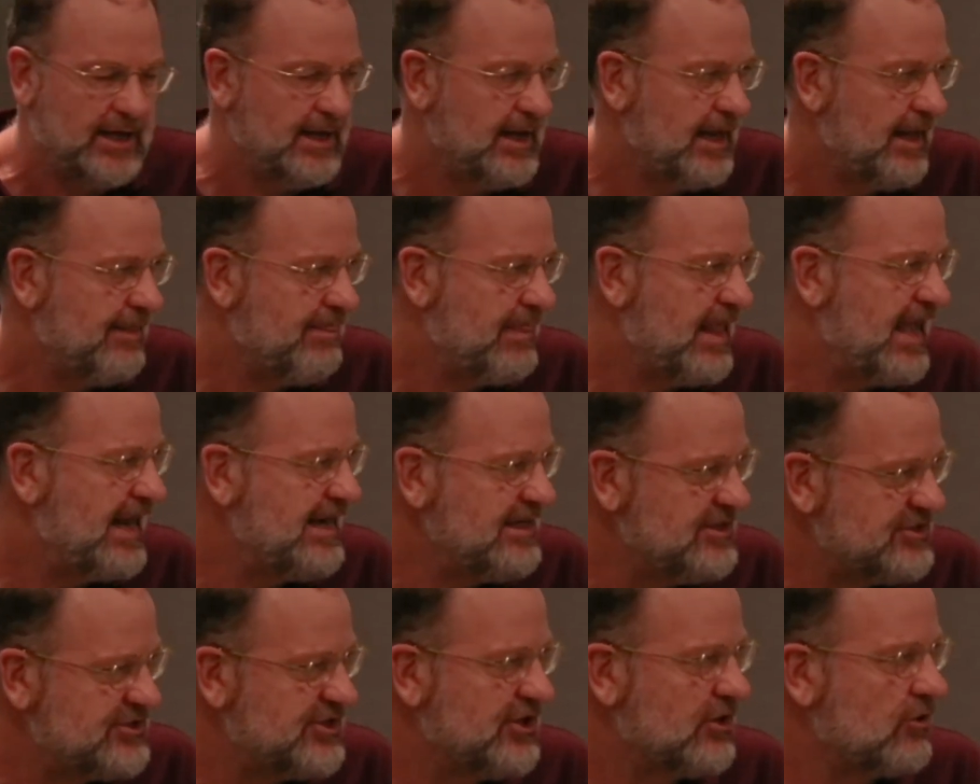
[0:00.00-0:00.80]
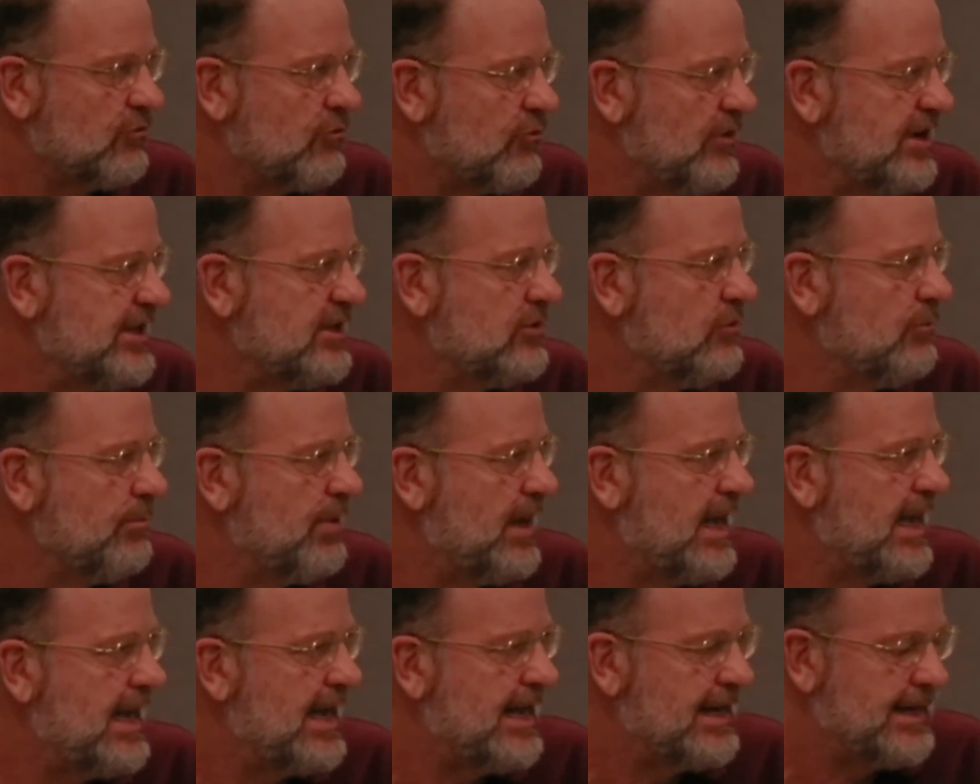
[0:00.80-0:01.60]
and that is the critical
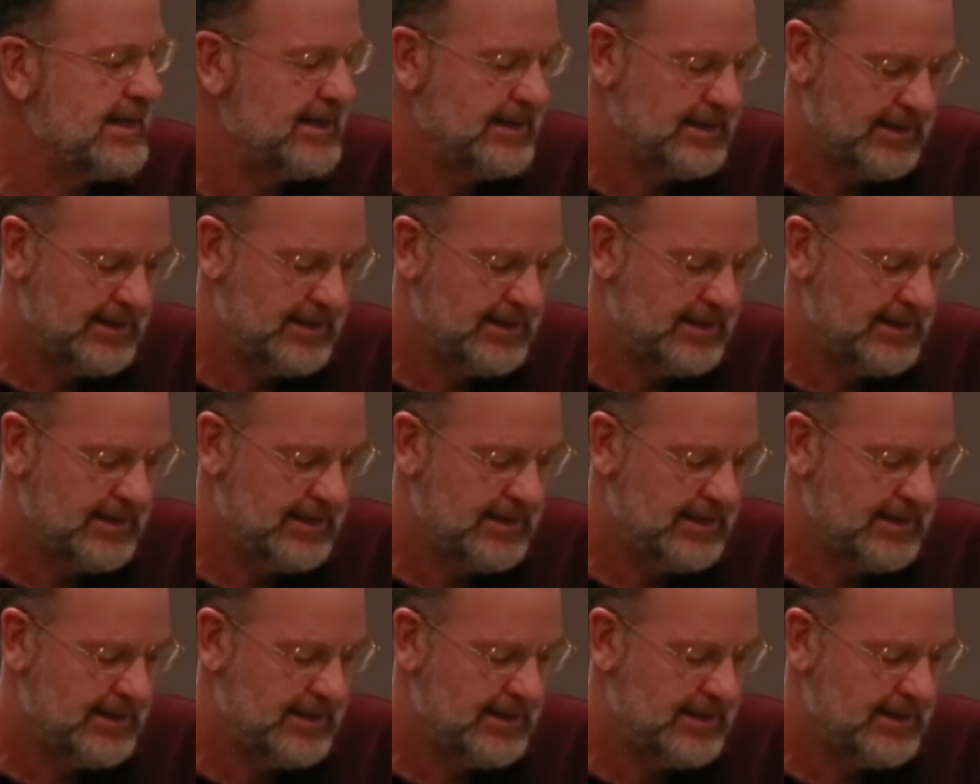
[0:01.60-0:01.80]
part.